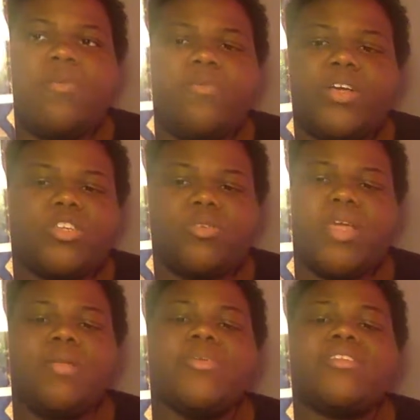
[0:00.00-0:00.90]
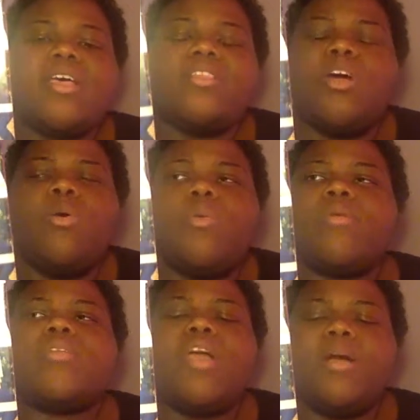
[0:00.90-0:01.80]
frustrating, because I don't
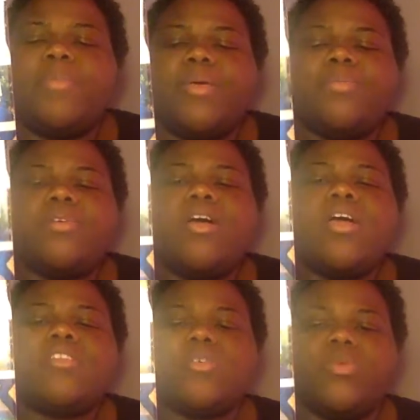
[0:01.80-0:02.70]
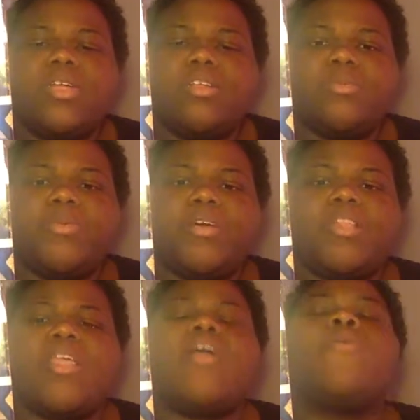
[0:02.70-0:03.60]
want young people to read this book
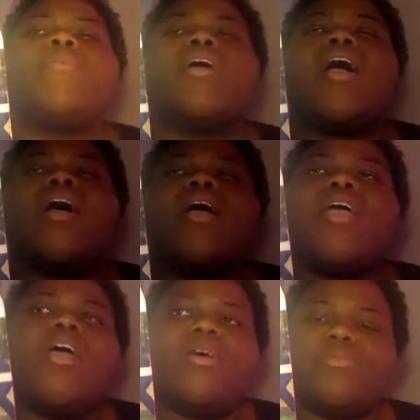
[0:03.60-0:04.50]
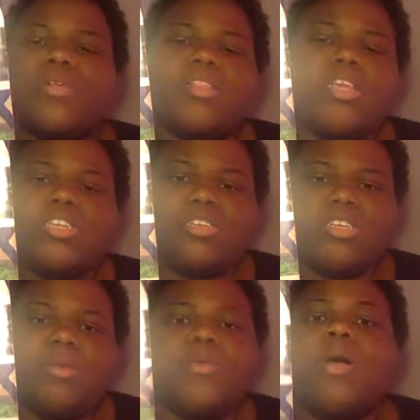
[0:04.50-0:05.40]
and think, oh my God,
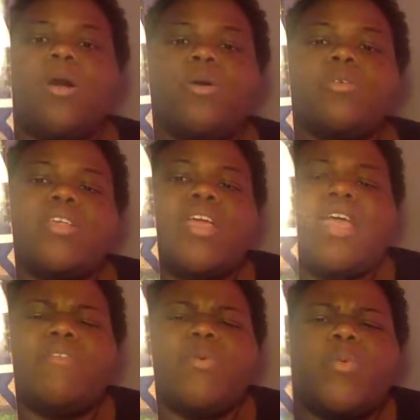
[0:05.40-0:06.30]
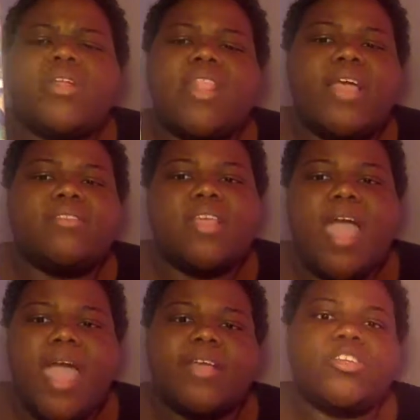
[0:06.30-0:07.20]
relationship goals, like everyone likes the
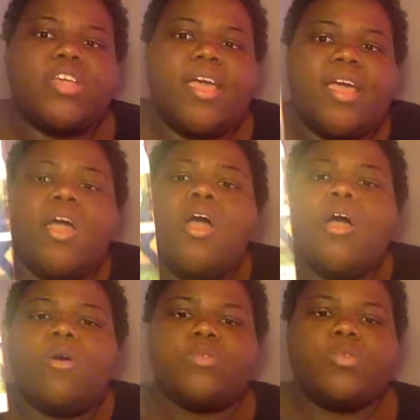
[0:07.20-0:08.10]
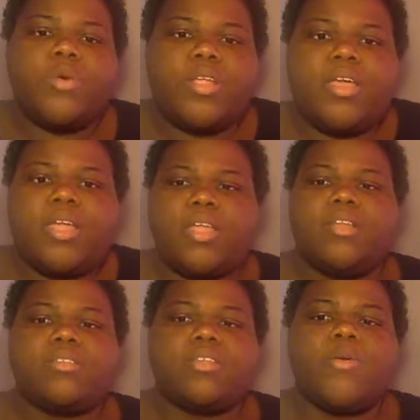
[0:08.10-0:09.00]
hashtag on Twitter and
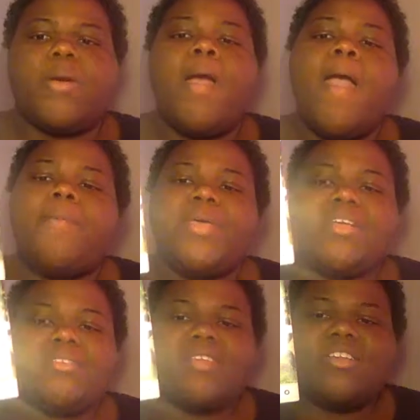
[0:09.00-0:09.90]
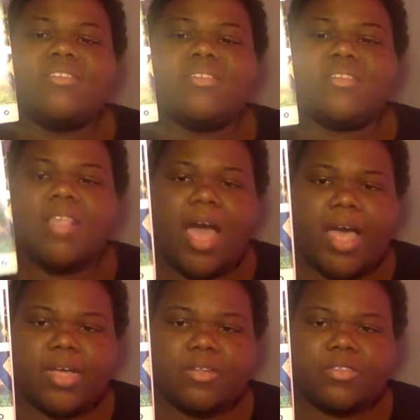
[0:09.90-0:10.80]
Instagram, because it is not.